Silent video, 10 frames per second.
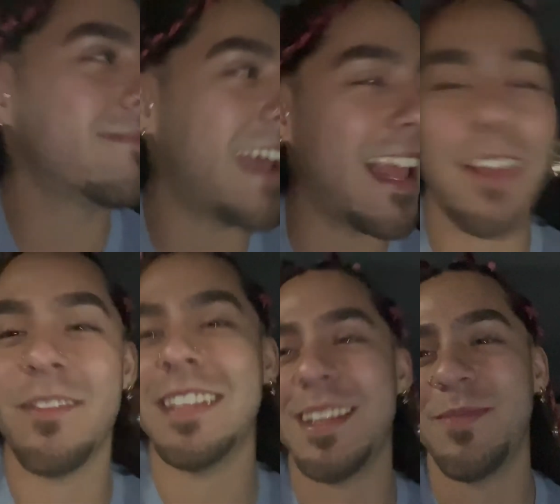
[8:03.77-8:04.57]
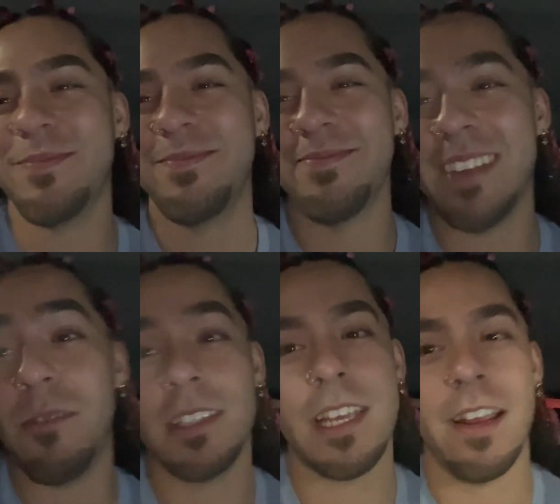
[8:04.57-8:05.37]
I loved it it
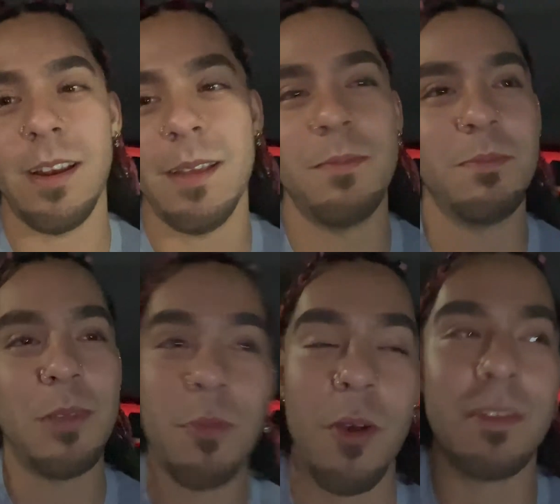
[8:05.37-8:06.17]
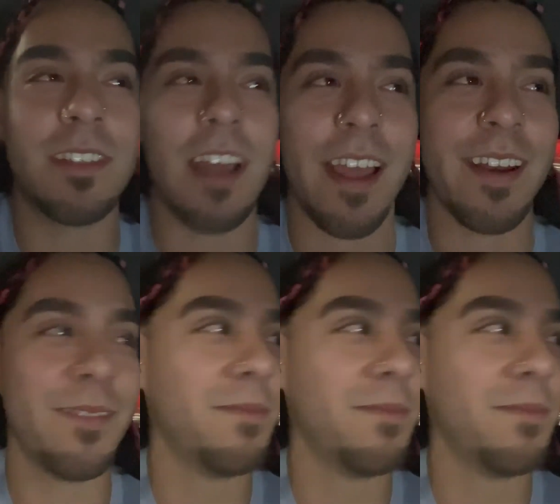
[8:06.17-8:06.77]
was scary people almost died.